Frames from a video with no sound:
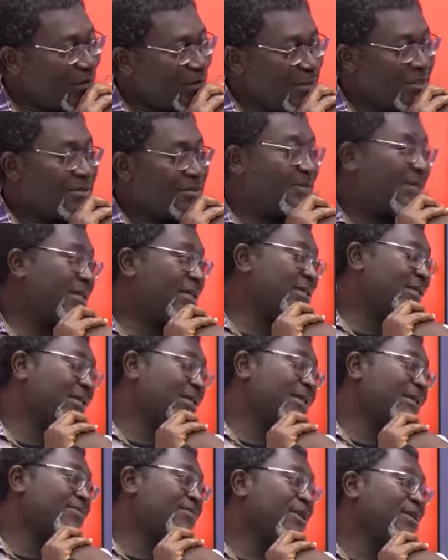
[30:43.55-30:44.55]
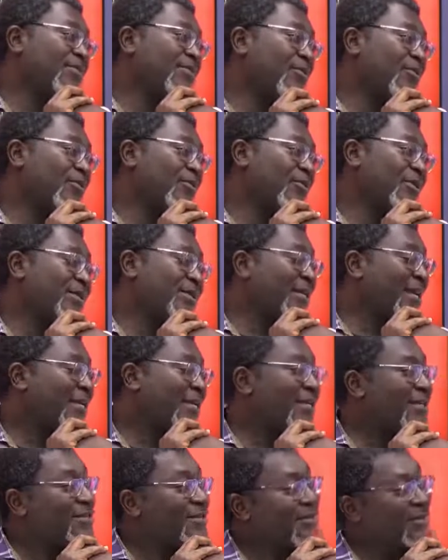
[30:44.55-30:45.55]
which is basically people
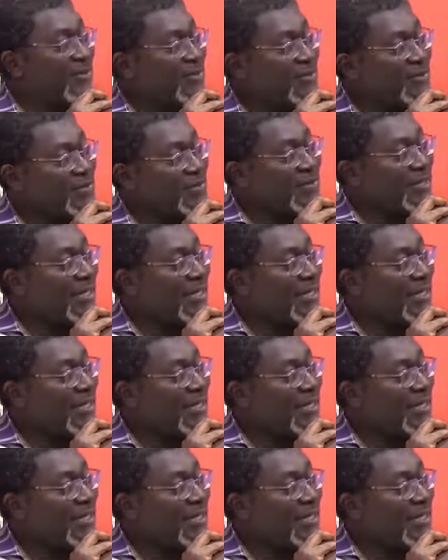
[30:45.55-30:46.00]
pretending to be you.